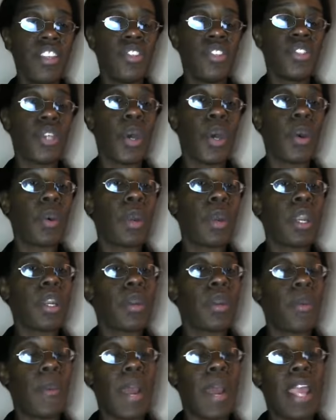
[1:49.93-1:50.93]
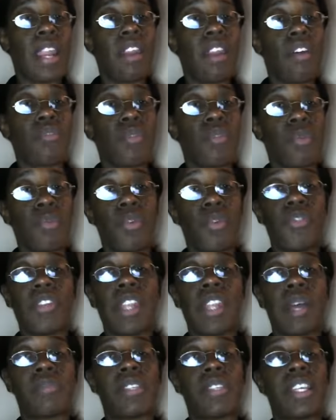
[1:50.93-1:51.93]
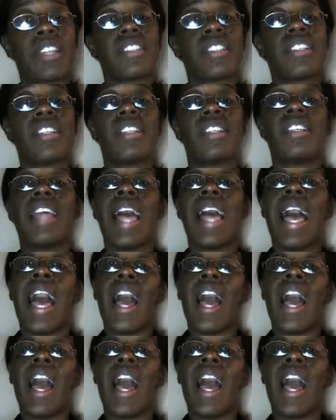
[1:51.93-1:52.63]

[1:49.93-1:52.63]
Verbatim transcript: So, the way of removing objection,